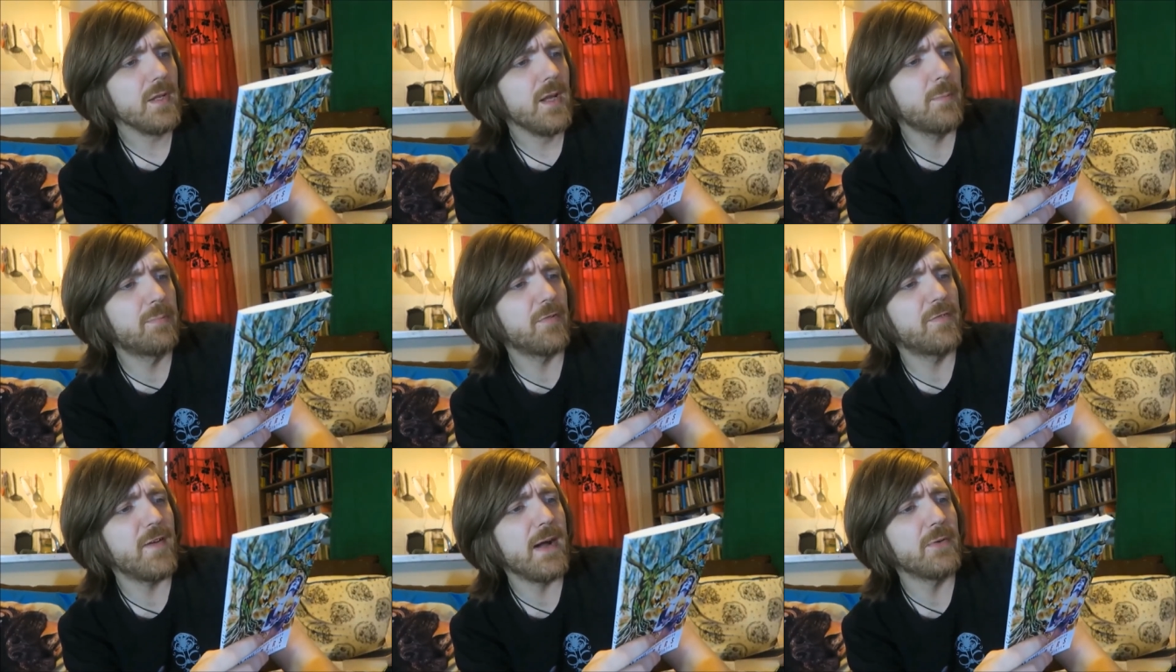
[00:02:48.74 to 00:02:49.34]
A
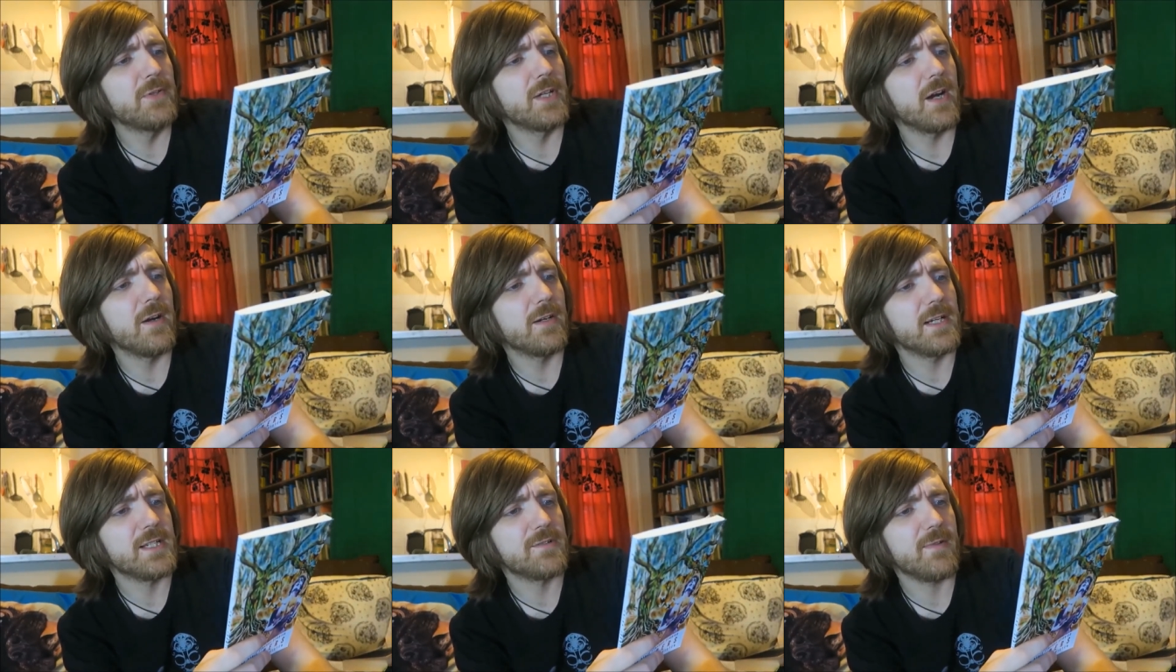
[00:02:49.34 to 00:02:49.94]
profound
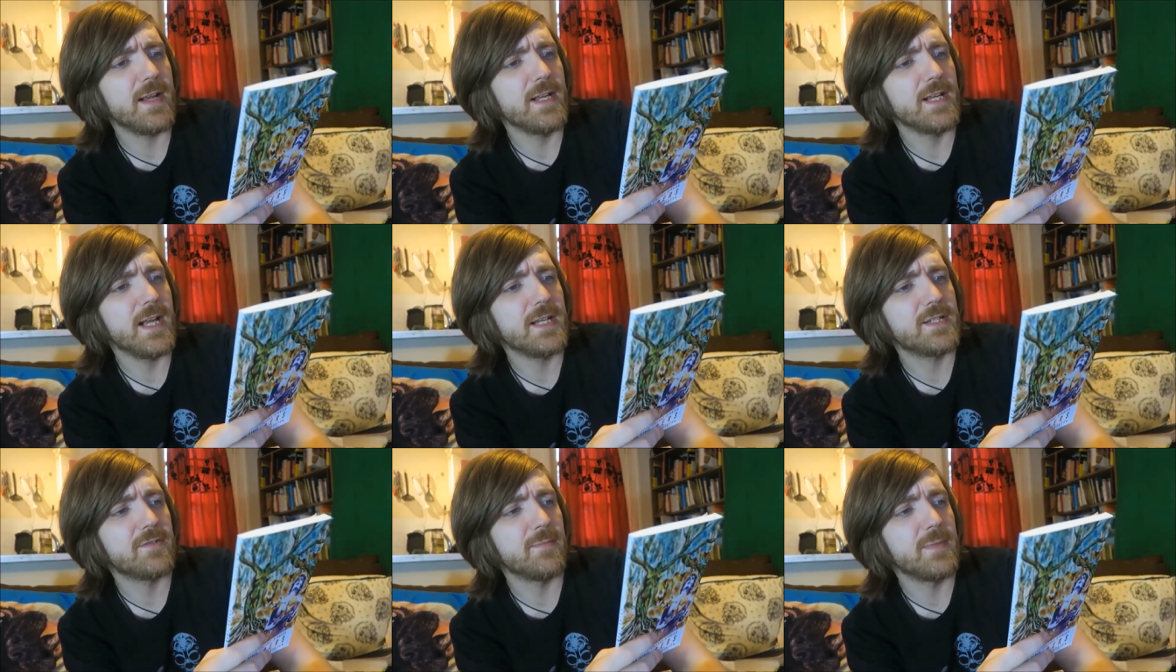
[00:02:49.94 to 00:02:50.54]
darkness
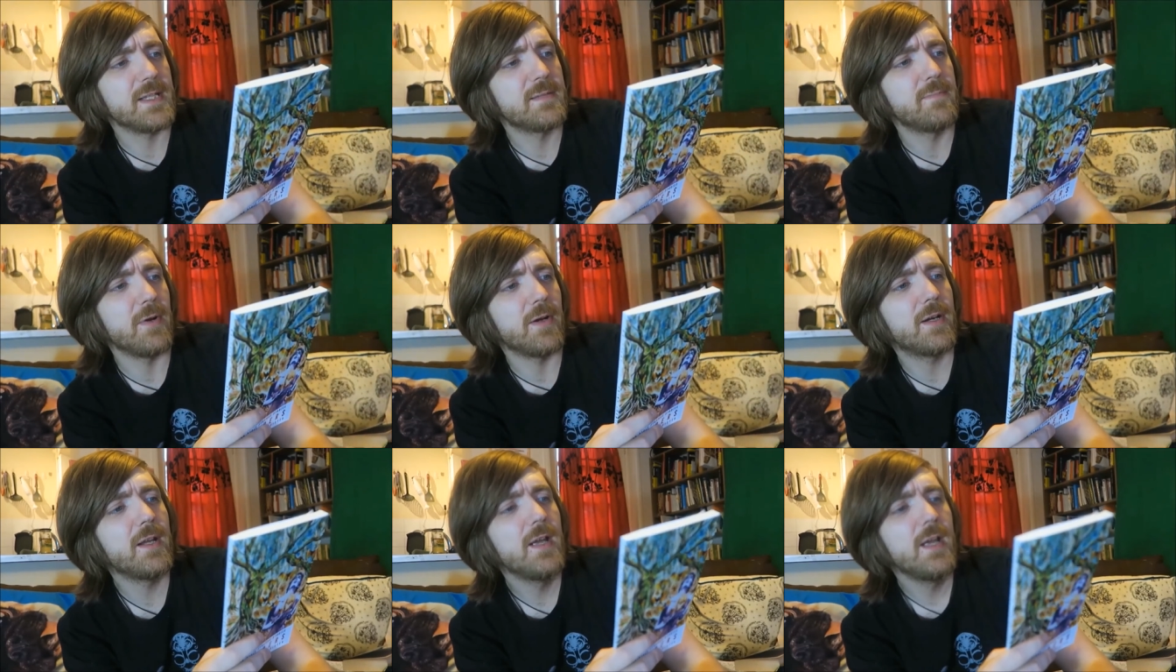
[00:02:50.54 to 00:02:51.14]
radiates from this
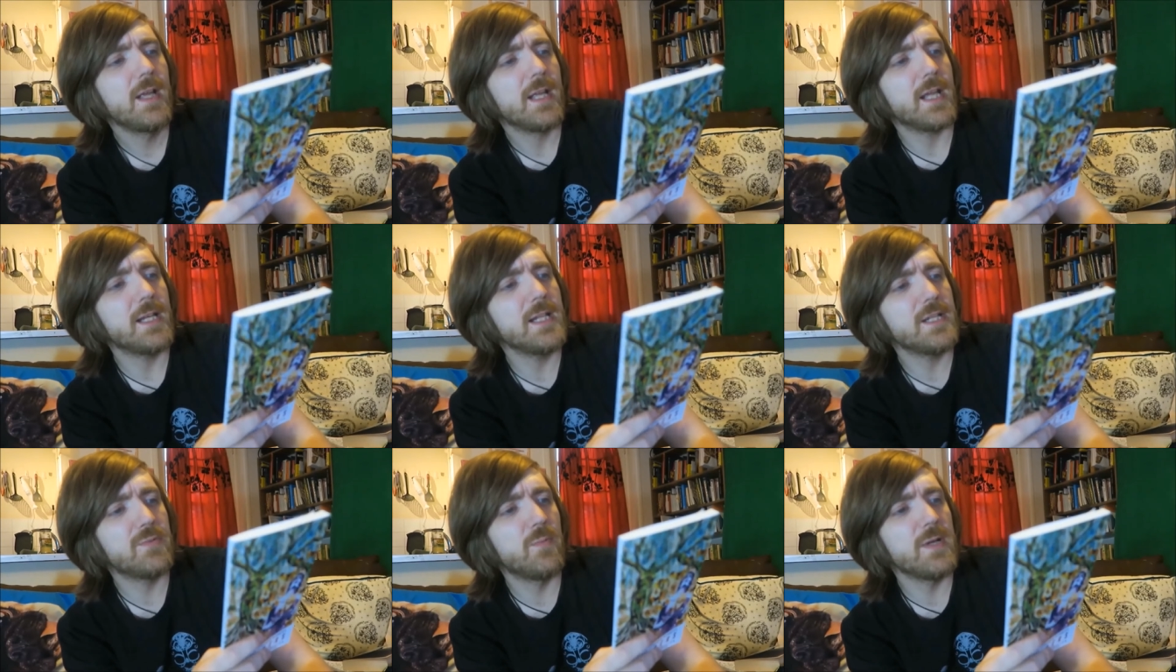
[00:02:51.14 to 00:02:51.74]
book, yet
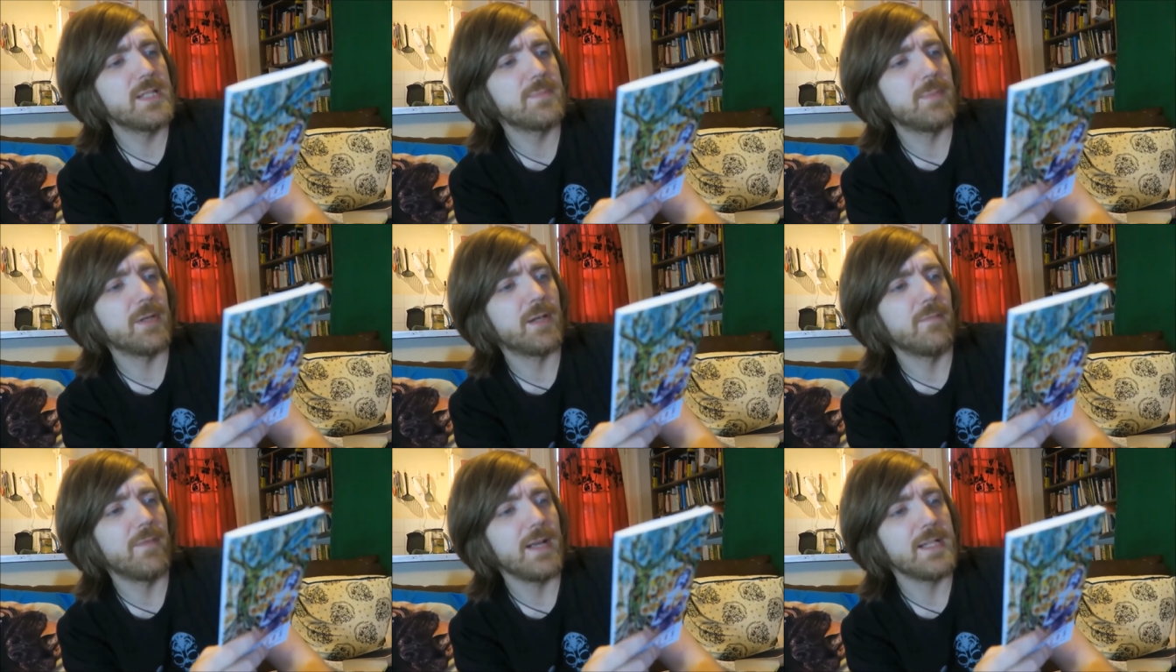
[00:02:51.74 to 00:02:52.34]
each whisper
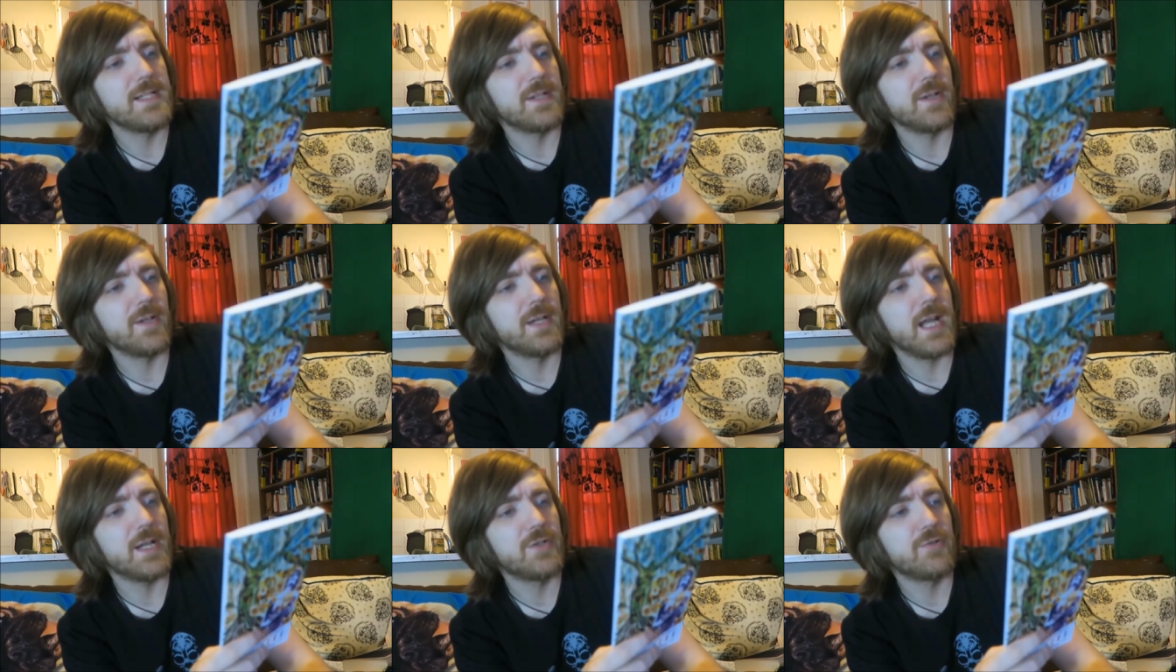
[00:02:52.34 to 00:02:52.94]
conveys an
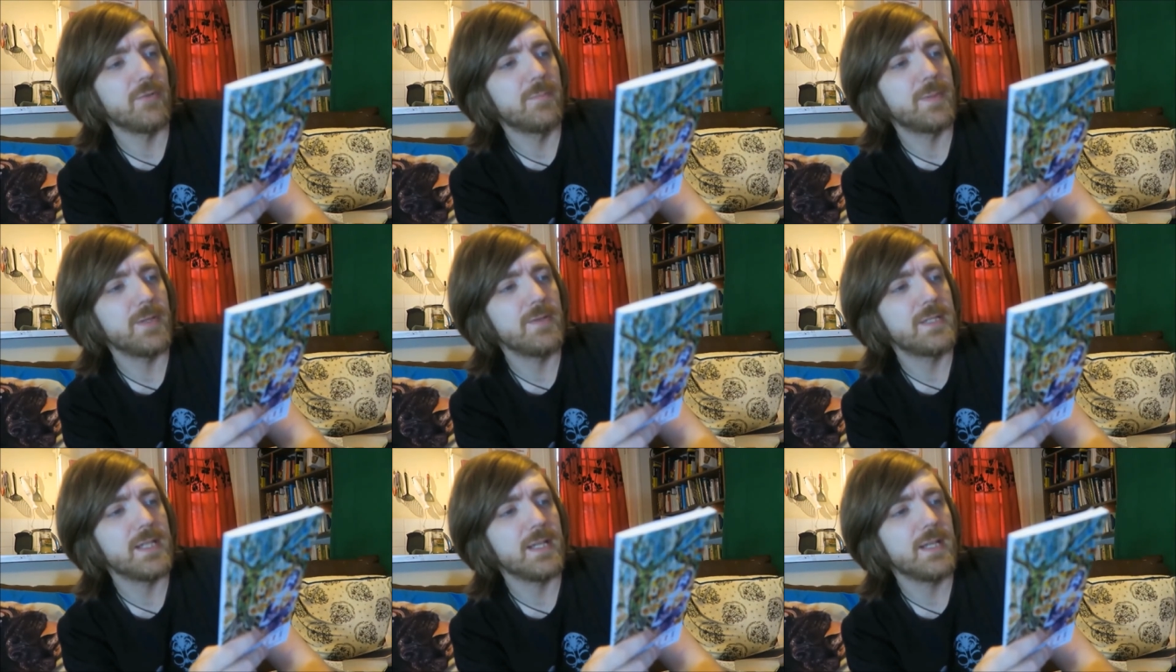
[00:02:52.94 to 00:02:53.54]
unnatural
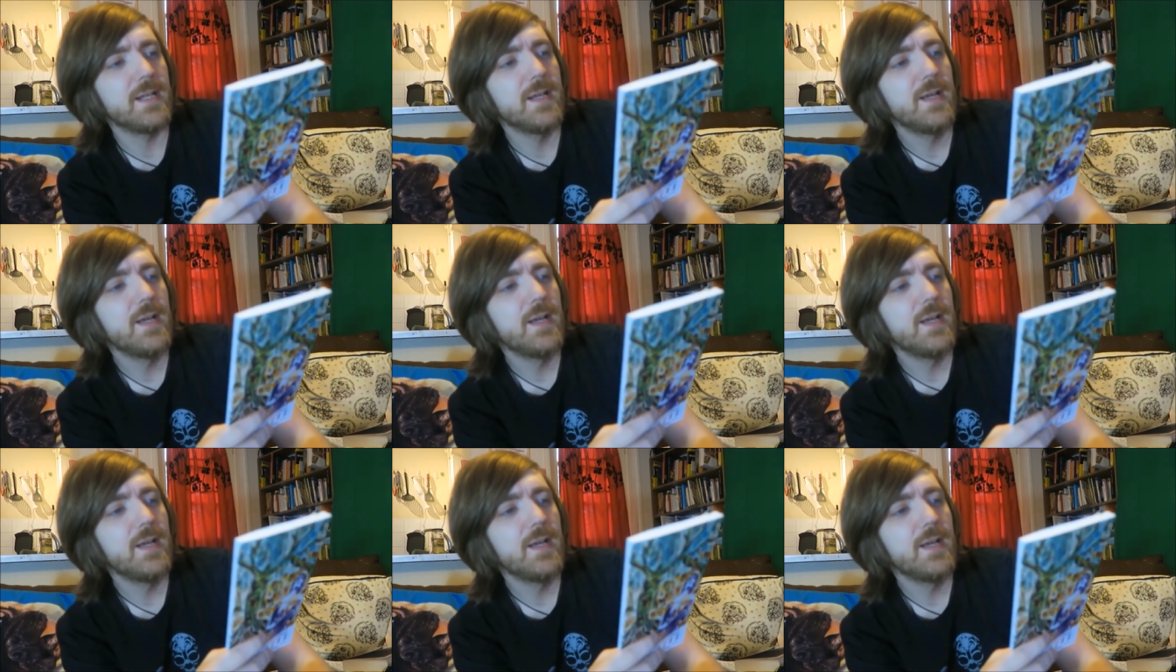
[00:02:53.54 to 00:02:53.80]
beauty.